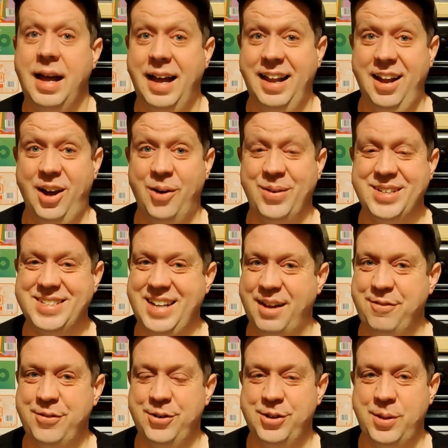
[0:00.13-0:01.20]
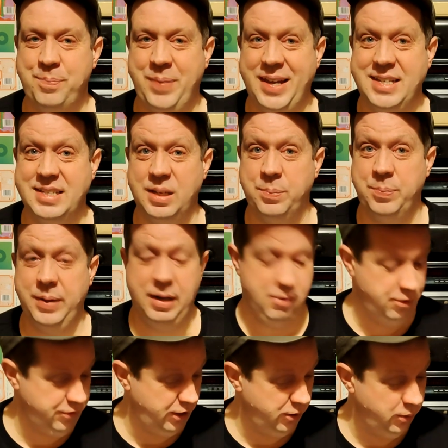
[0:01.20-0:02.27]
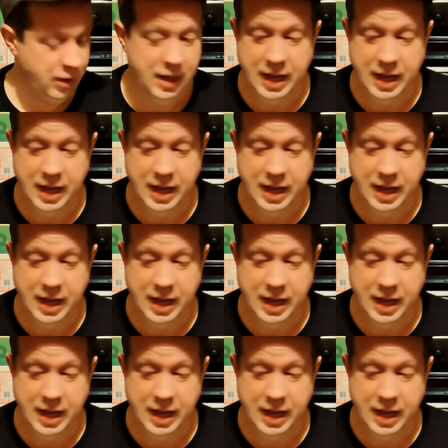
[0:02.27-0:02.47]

Hello, it's time for another basic beer review,